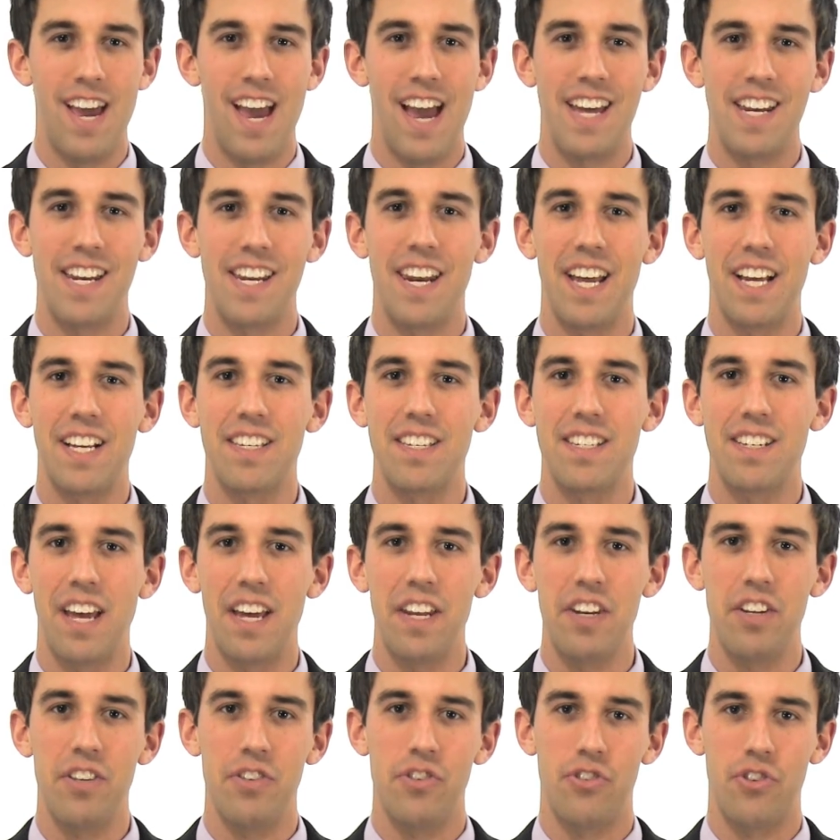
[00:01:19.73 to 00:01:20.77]
and an
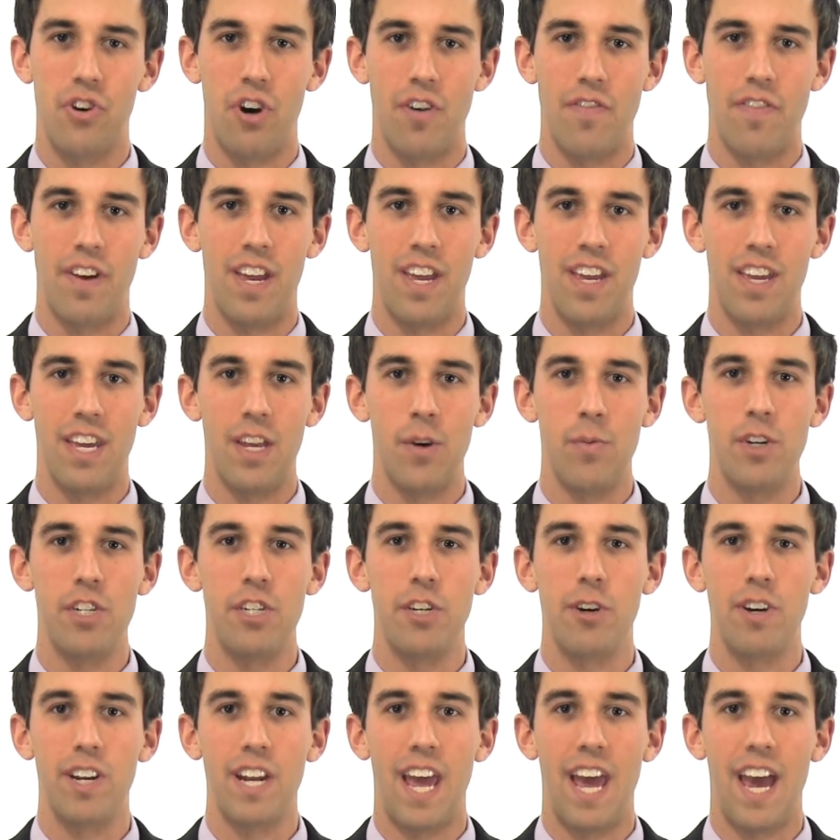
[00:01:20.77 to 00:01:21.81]
extended survey in which
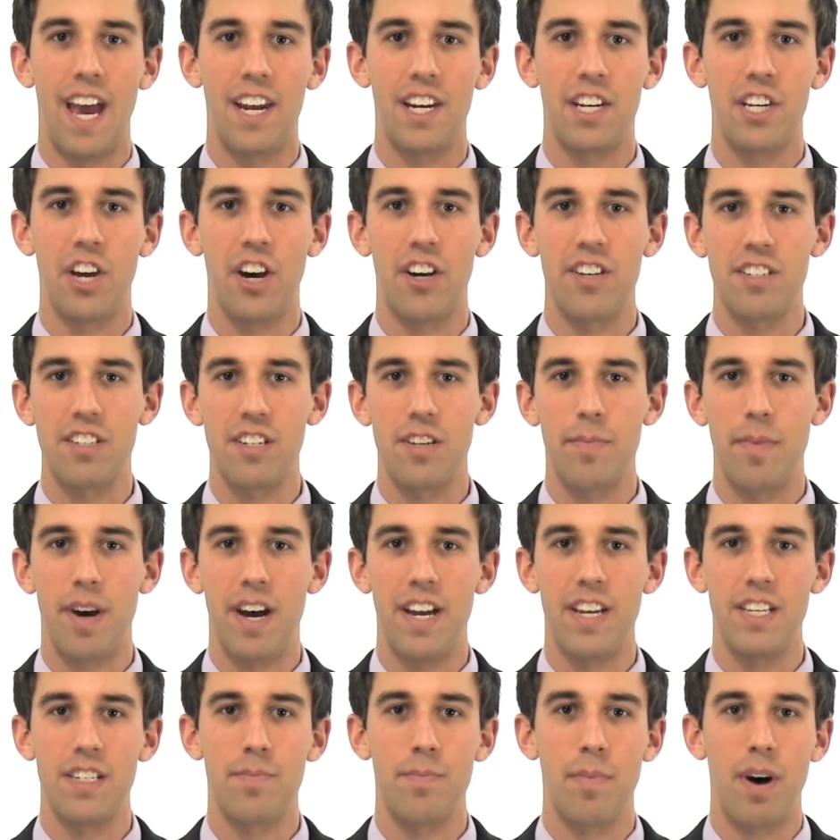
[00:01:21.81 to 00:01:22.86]
you can add
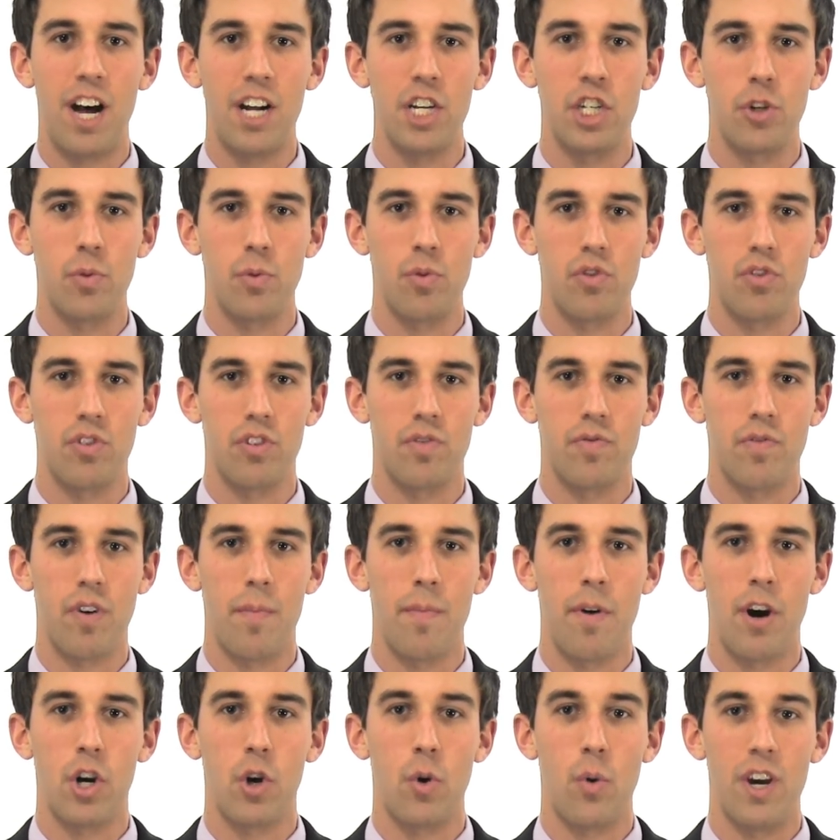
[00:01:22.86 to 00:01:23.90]
customized modules
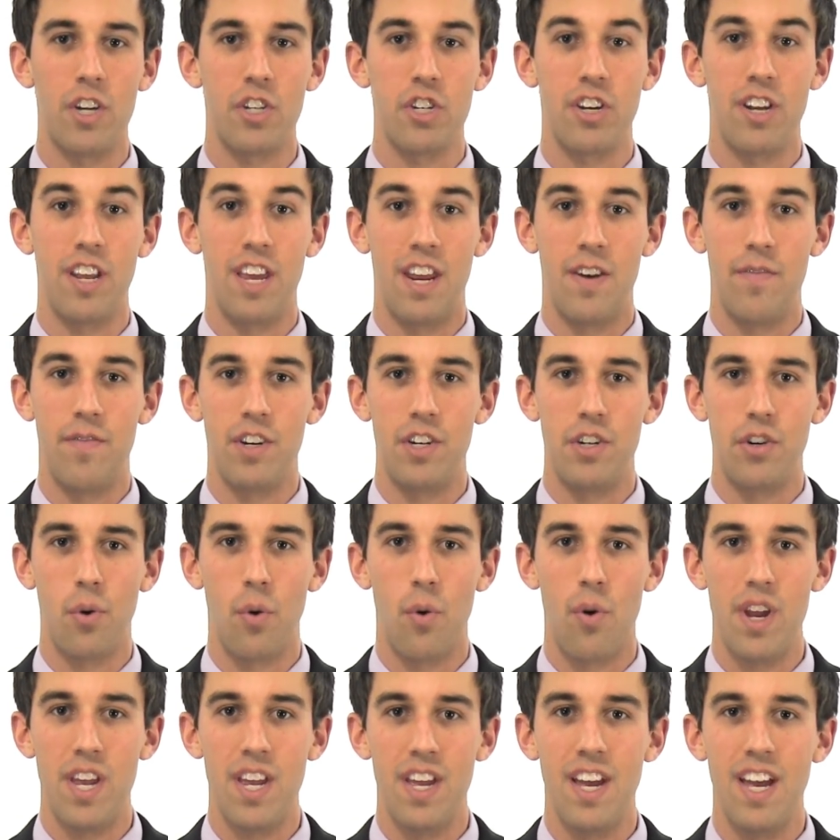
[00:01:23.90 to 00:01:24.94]
from our question
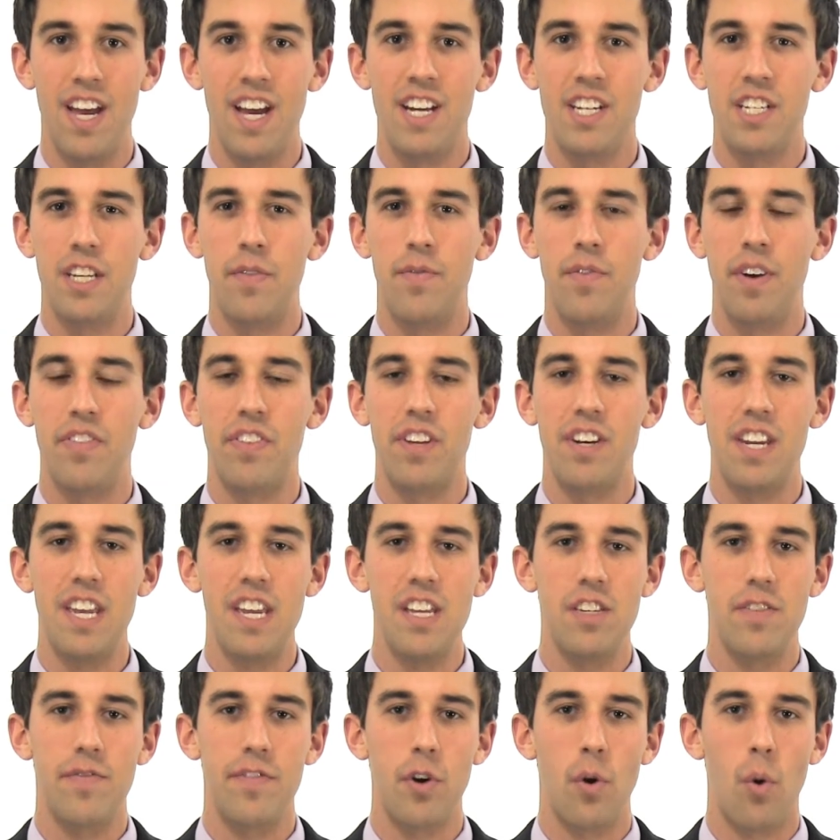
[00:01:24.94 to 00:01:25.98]
inventory to fit the
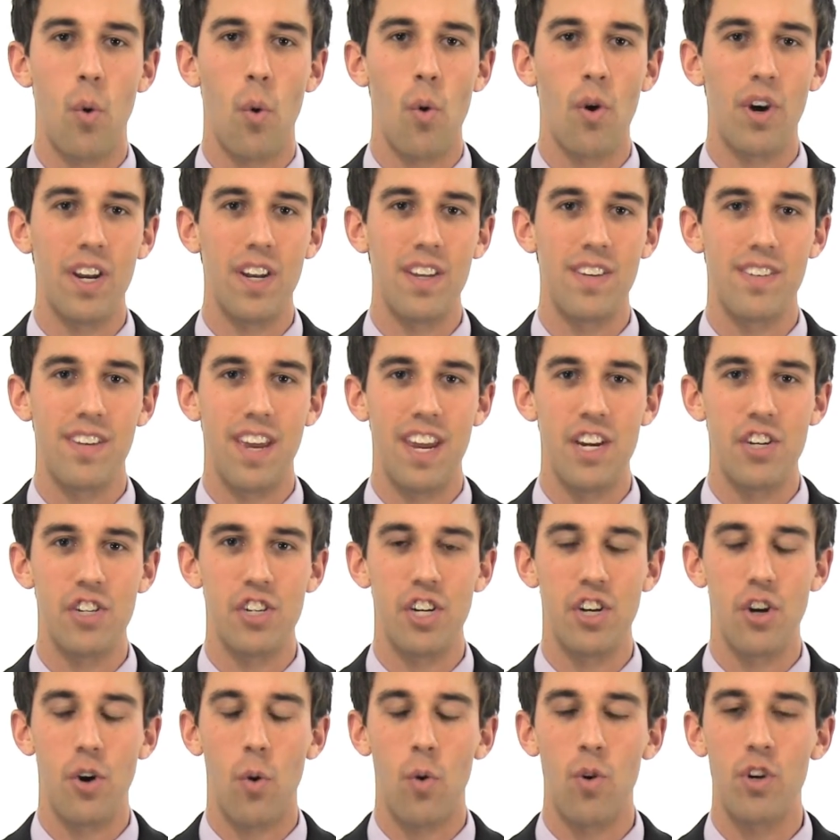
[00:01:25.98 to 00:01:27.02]
needs of your
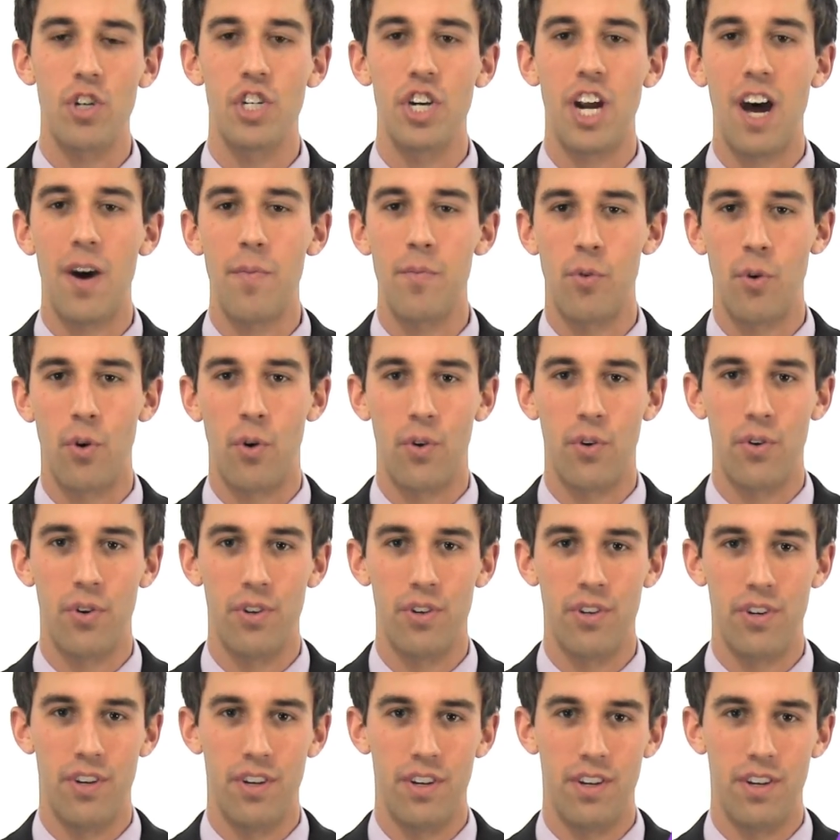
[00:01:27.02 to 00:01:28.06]
organization or job role.